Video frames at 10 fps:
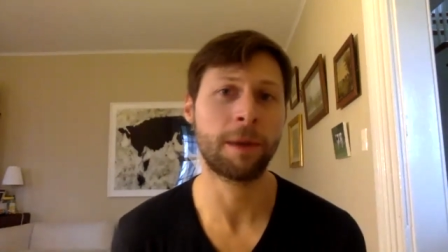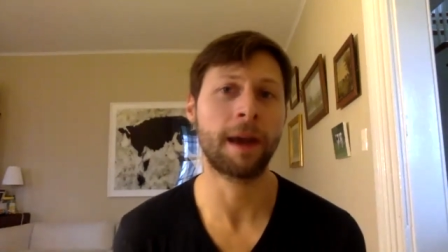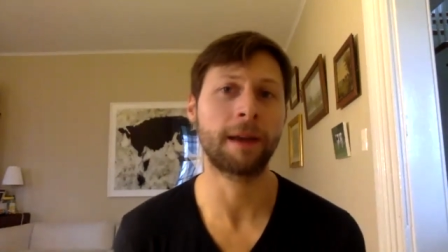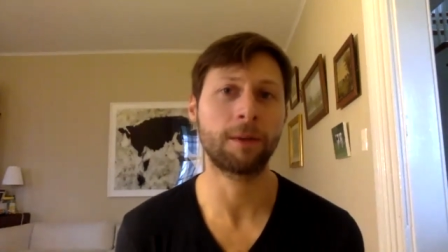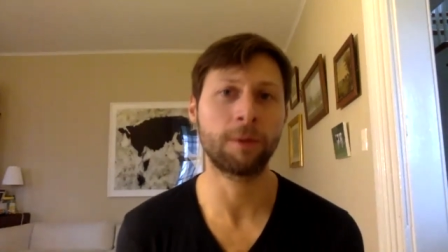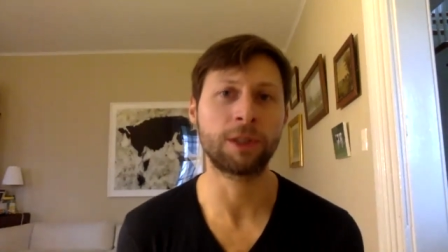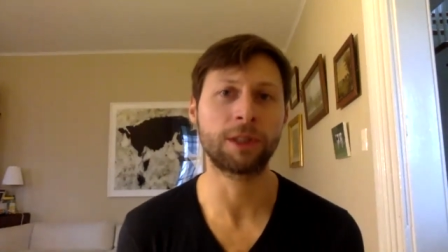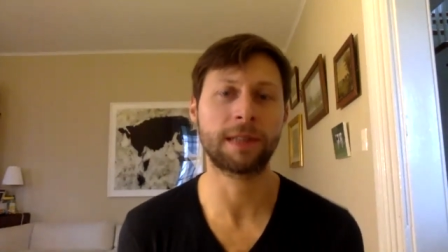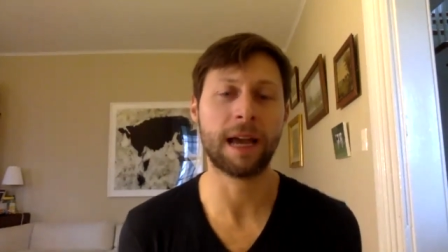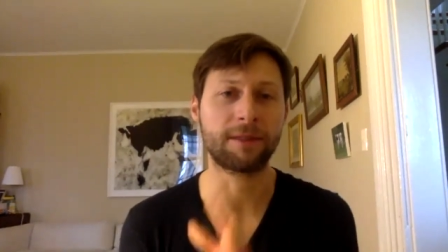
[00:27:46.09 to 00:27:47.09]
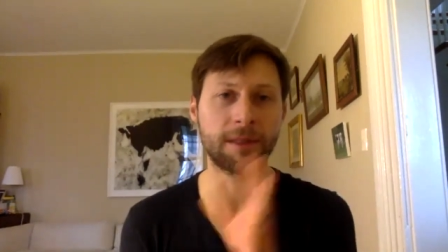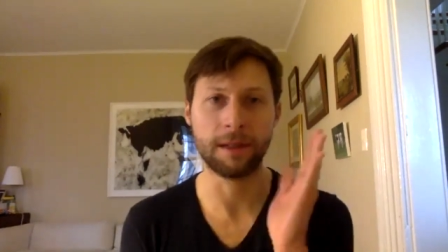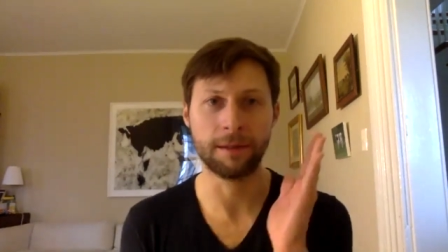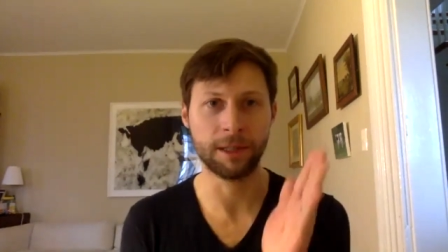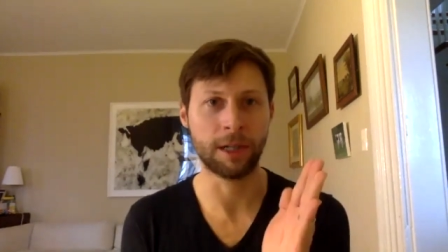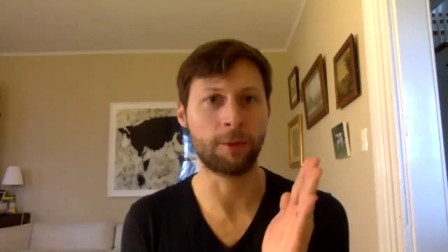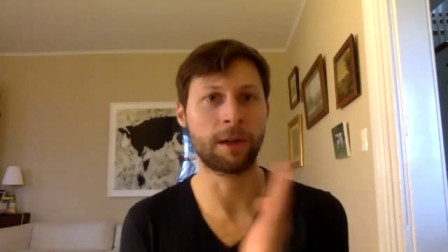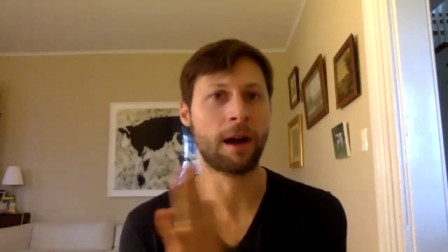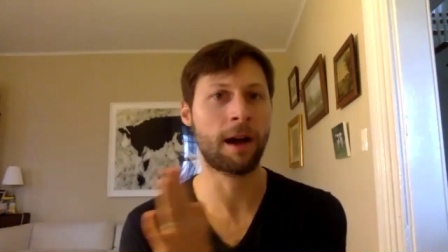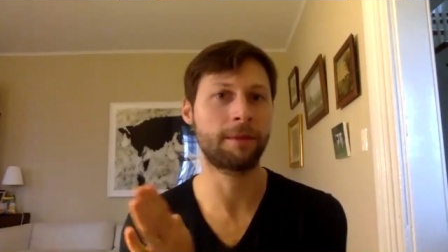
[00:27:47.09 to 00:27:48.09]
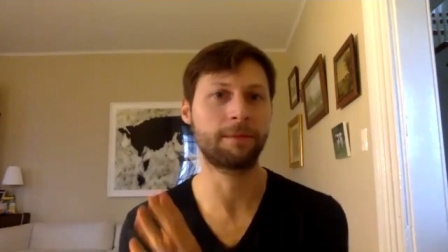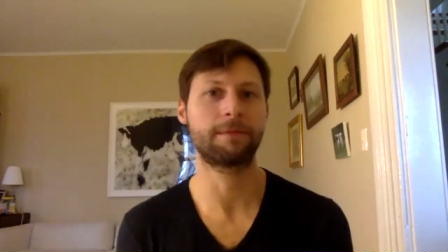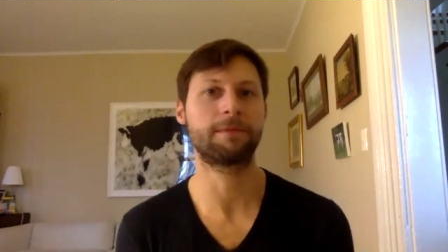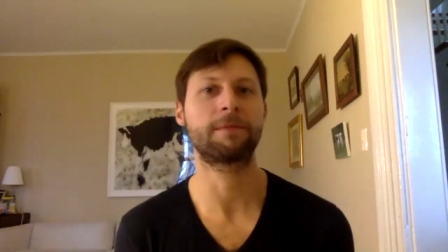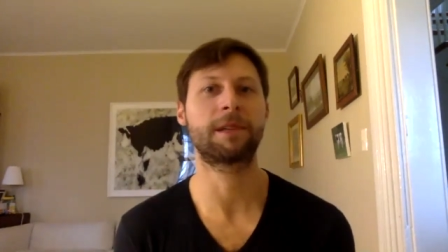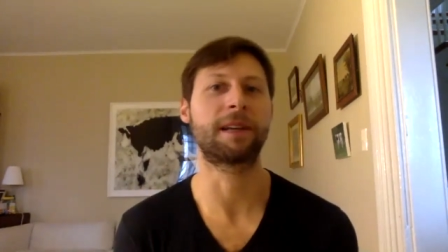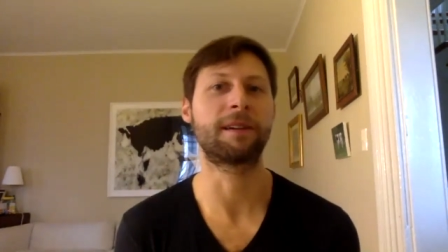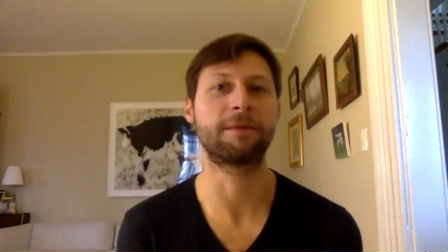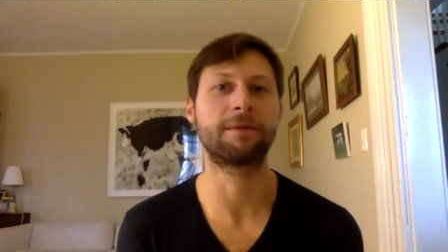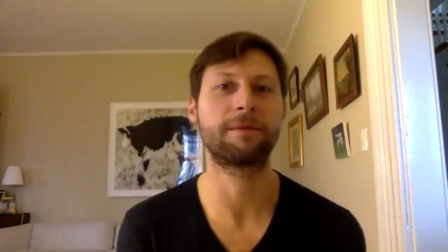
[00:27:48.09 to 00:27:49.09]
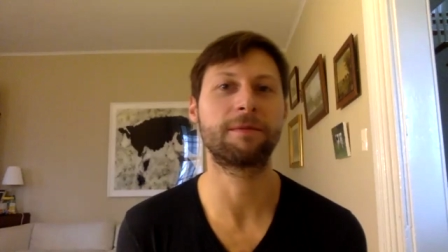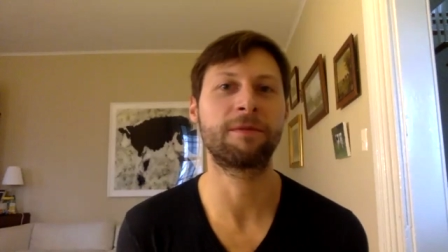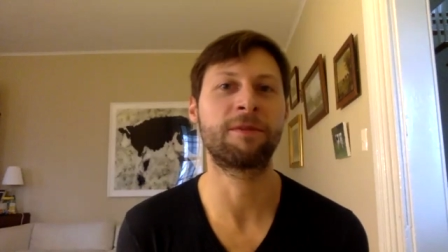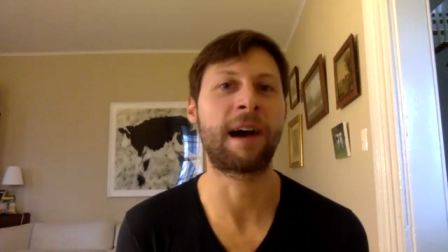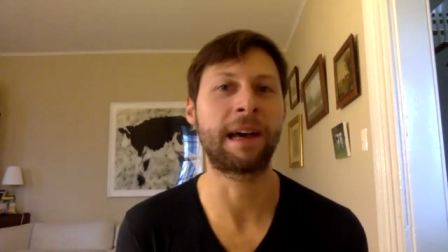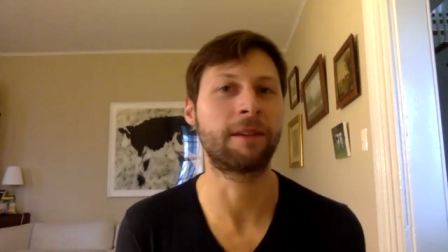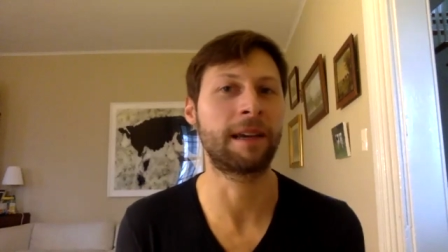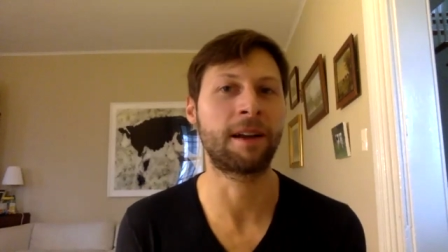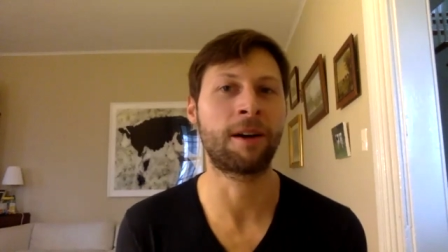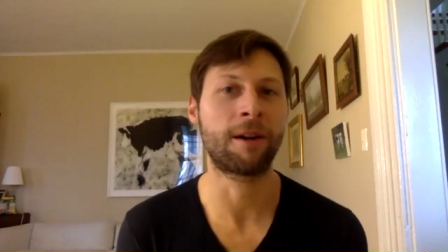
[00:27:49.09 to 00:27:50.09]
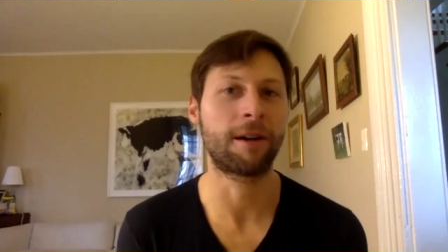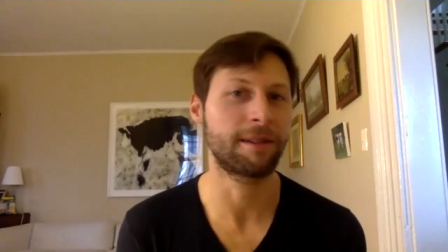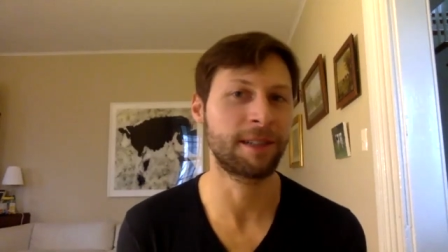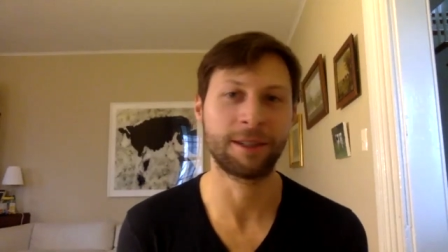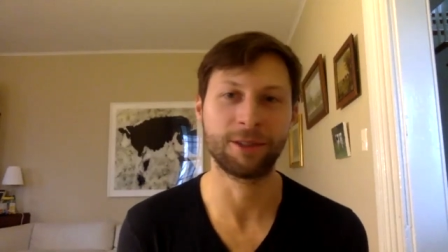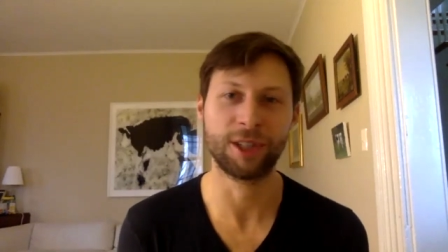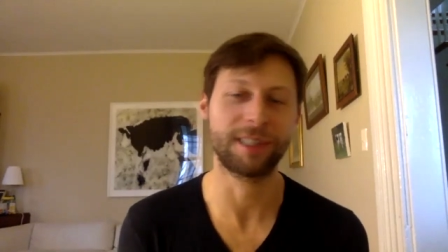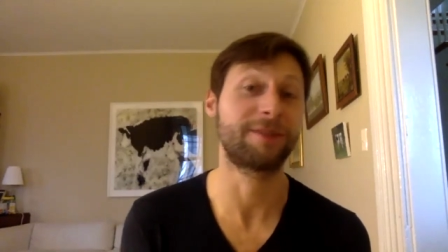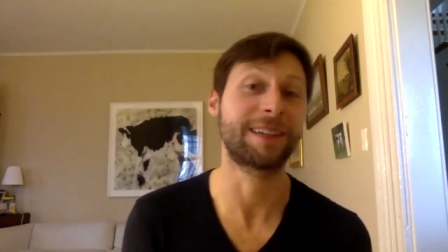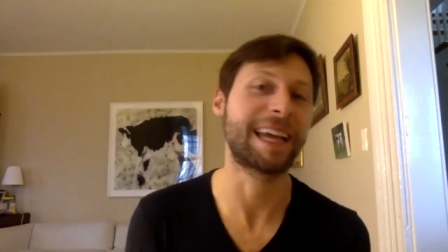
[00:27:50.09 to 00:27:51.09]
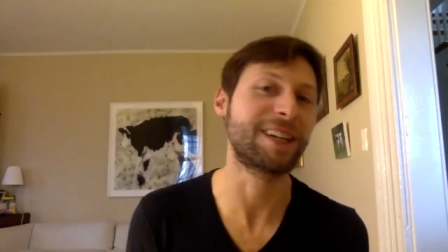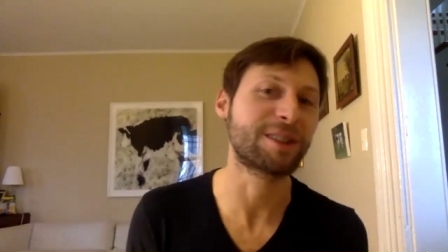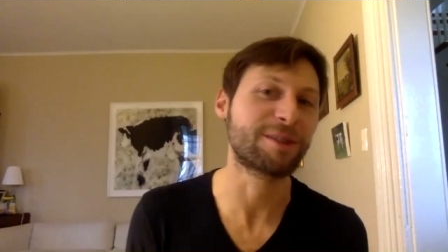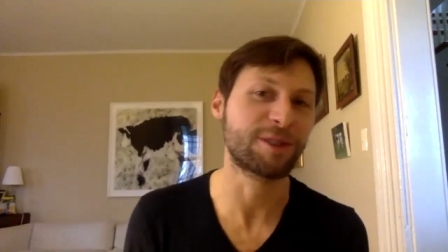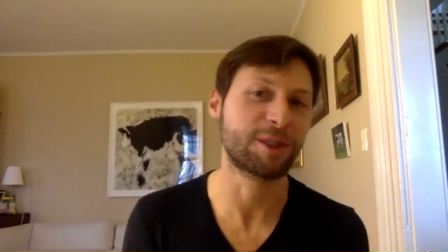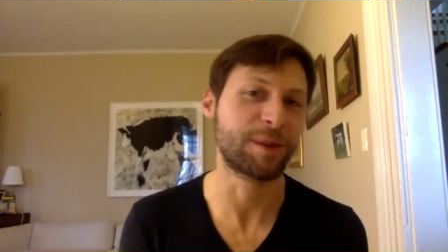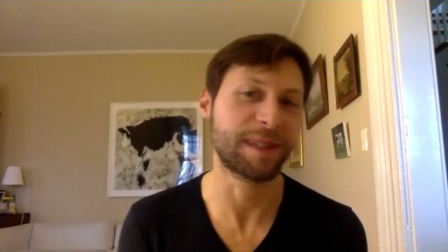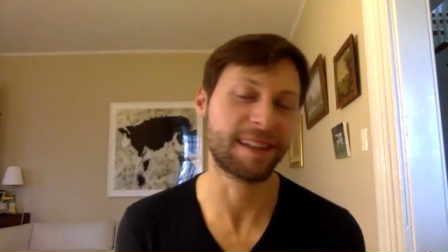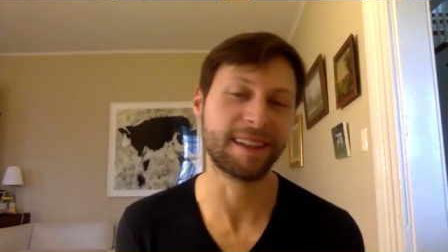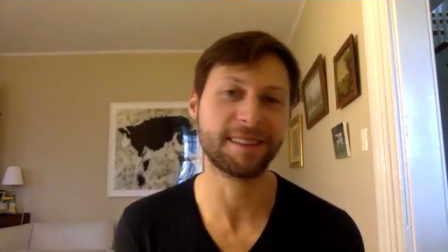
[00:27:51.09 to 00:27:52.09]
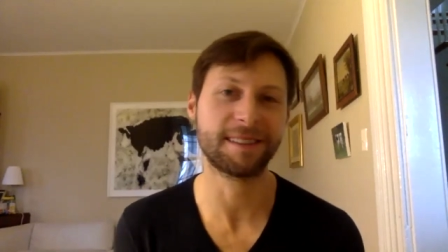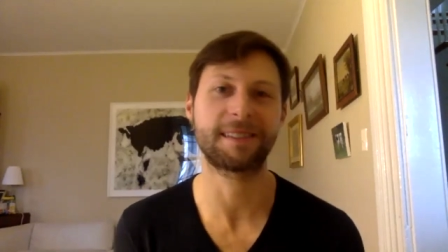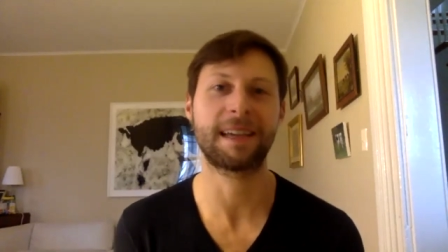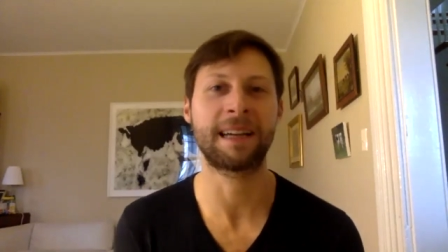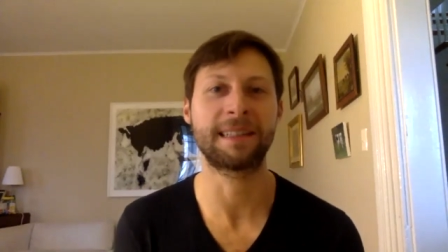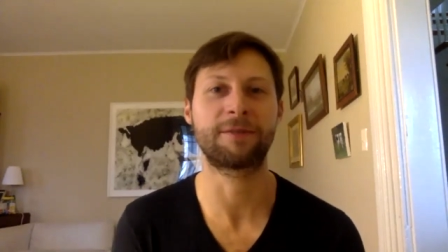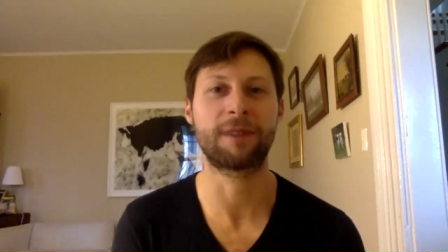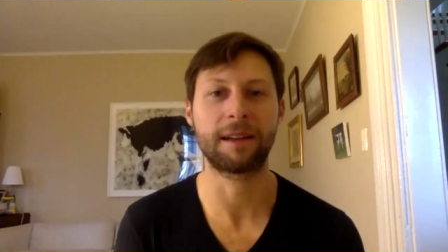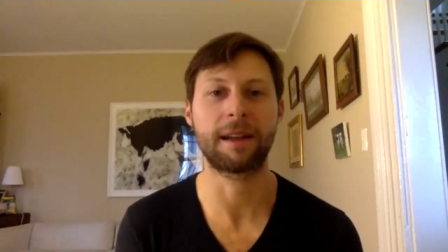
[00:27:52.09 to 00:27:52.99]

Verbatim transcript: But we just have to, you know, we're not gonna violate our, you know, justification for doing this as of right now.